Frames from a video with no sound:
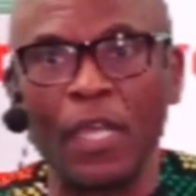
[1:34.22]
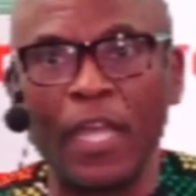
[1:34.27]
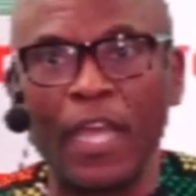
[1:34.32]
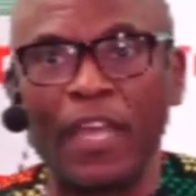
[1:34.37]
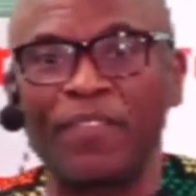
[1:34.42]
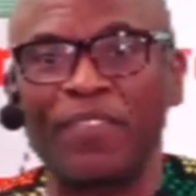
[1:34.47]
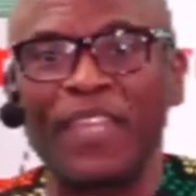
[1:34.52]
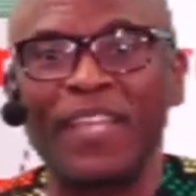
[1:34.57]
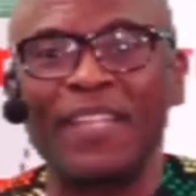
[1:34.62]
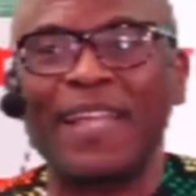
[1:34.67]
a
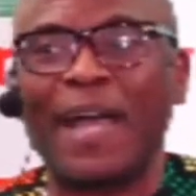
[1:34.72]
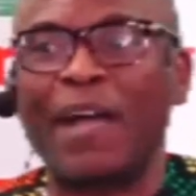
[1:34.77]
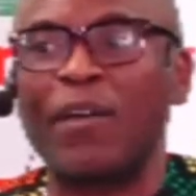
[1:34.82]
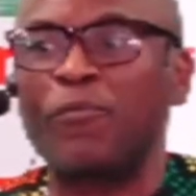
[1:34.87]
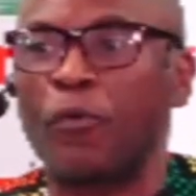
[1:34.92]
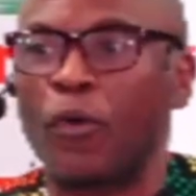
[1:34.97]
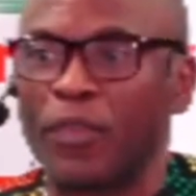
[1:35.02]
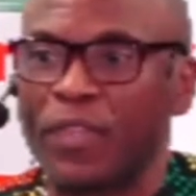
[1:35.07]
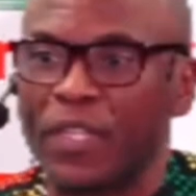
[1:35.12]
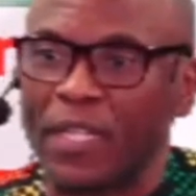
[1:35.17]
think tank
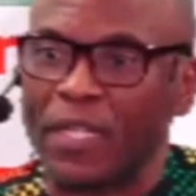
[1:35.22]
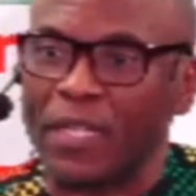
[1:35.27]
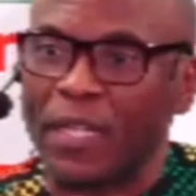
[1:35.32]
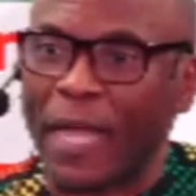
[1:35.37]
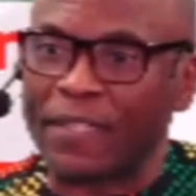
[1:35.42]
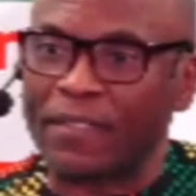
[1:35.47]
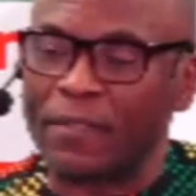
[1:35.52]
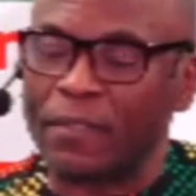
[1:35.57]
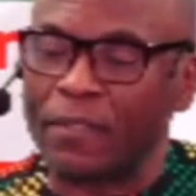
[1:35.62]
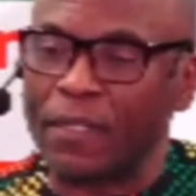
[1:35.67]
for the uh,
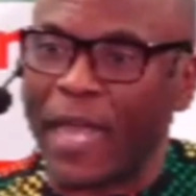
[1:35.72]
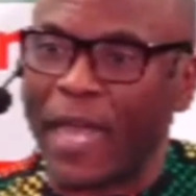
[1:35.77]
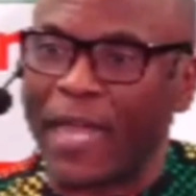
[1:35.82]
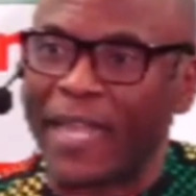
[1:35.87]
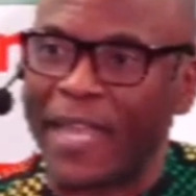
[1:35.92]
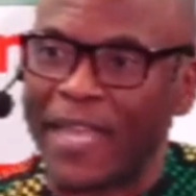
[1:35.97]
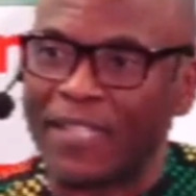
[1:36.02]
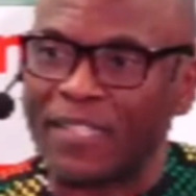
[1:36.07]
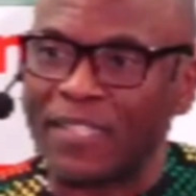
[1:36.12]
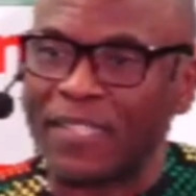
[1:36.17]

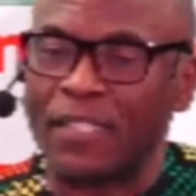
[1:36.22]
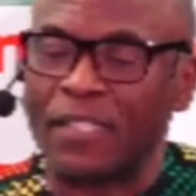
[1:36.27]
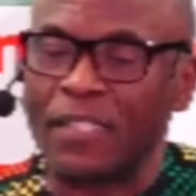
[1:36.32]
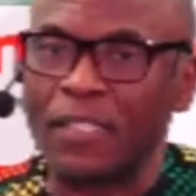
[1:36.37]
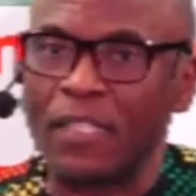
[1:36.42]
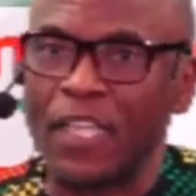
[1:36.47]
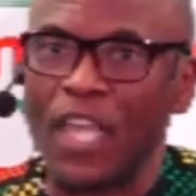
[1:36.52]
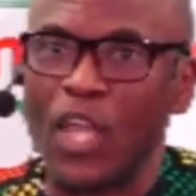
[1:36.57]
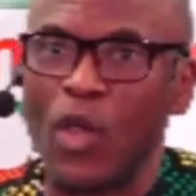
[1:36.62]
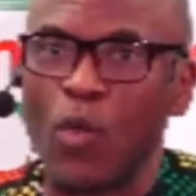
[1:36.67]
Alex
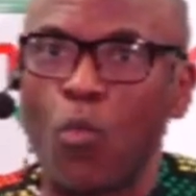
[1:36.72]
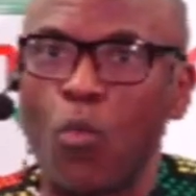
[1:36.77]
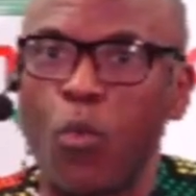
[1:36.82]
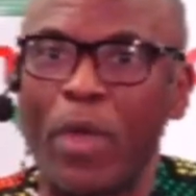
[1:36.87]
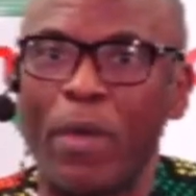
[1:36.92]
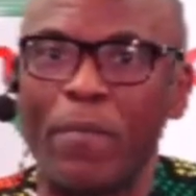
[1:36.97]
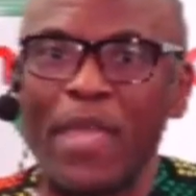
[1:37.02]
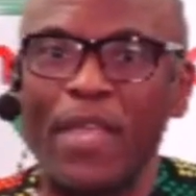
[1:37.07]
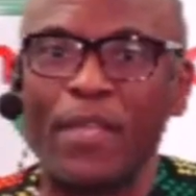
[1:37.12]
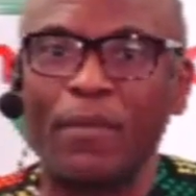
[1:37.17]

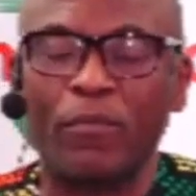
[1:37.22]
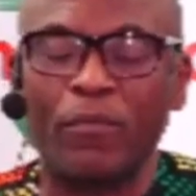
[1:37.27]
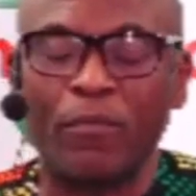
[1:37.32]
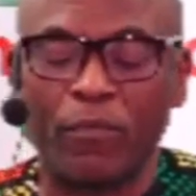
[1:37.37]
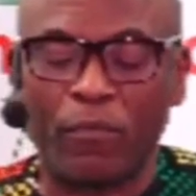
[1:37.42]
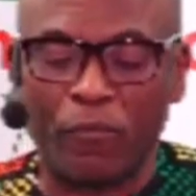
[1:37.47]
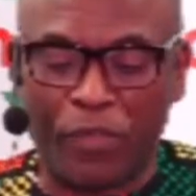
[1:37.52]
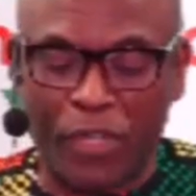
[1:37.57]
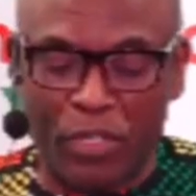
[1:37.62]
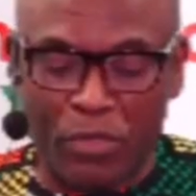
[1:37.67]
Ekwueme
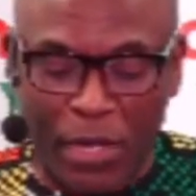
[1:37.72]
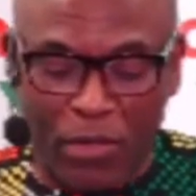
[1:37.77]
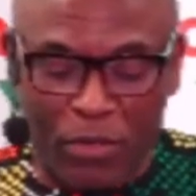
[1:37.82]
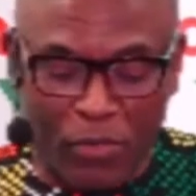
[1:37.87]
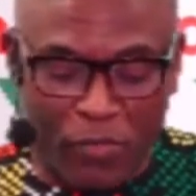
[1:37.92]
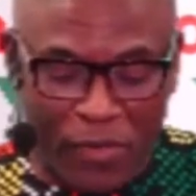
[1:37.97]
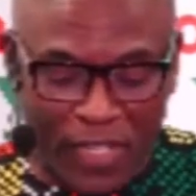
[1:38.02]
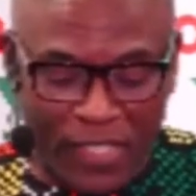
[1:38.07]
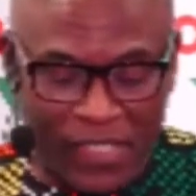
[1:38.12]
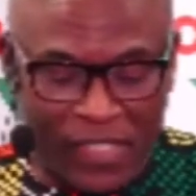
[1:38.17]
Federal
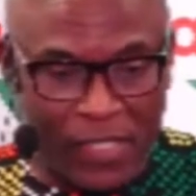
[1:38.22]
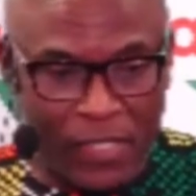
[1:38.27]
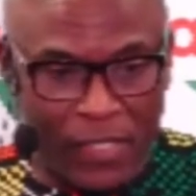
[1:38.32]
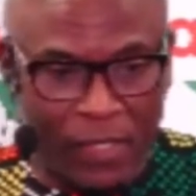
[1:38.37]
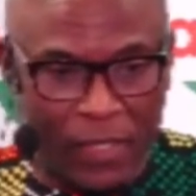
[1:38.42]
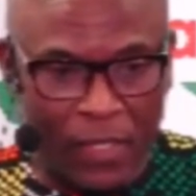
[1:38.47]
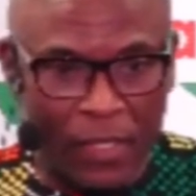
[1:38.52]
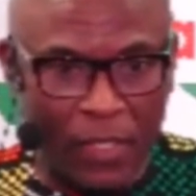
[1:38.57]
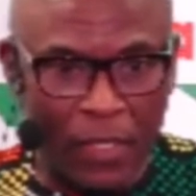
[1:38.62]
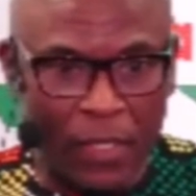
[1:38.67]
University
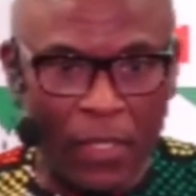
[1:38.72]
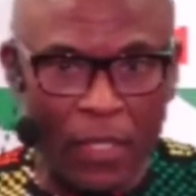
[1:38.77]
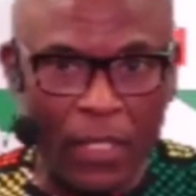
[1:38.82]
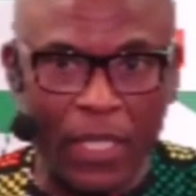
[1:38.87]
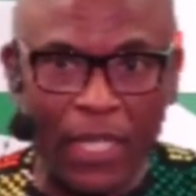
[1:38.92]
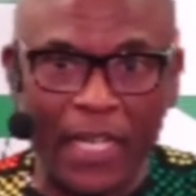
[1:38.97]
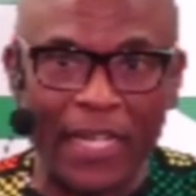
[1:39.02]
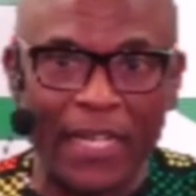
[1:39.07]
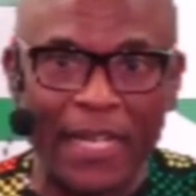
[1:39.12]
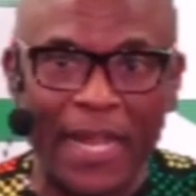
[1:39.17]

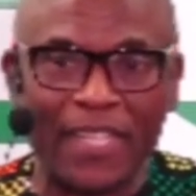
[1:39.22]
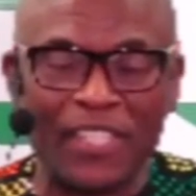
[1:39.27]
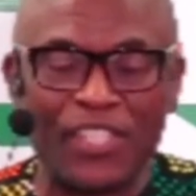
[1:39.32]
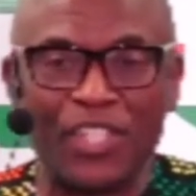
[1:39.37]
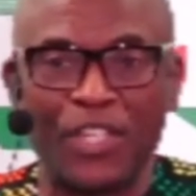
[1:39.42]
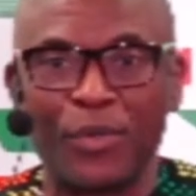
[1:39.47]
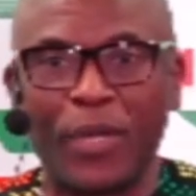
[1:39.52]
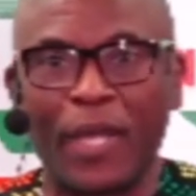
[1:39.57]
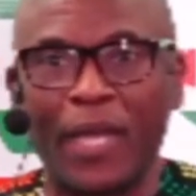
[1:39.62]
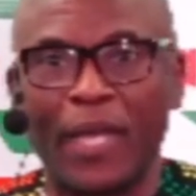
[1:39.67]
in
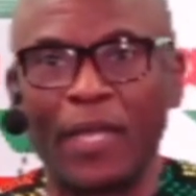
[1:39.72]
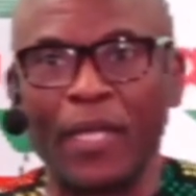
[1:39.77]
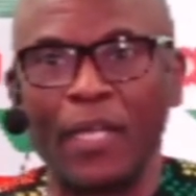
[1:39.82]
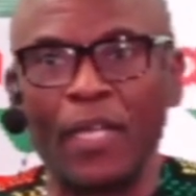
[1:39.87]
Nigeria.